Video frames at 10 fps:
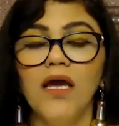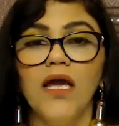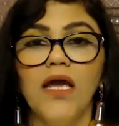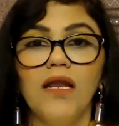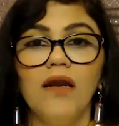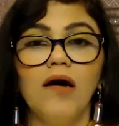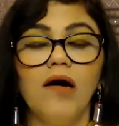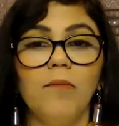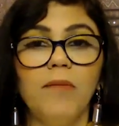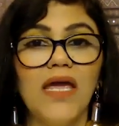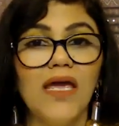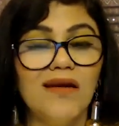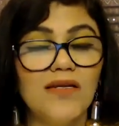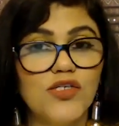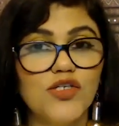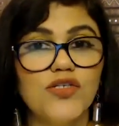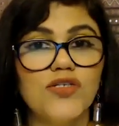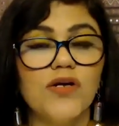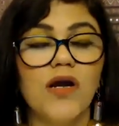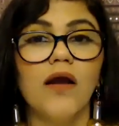in making decisions
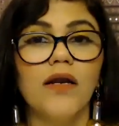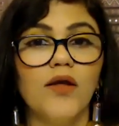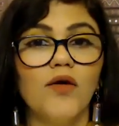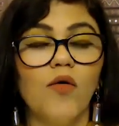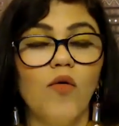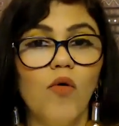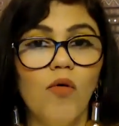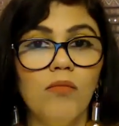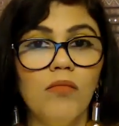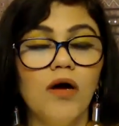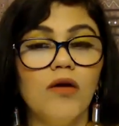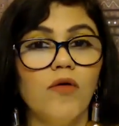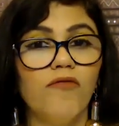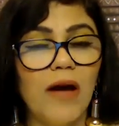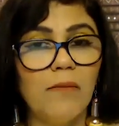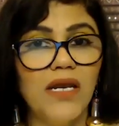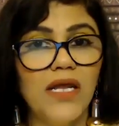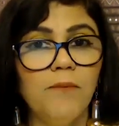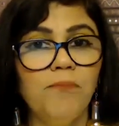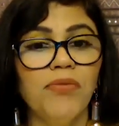regarding your home, your family,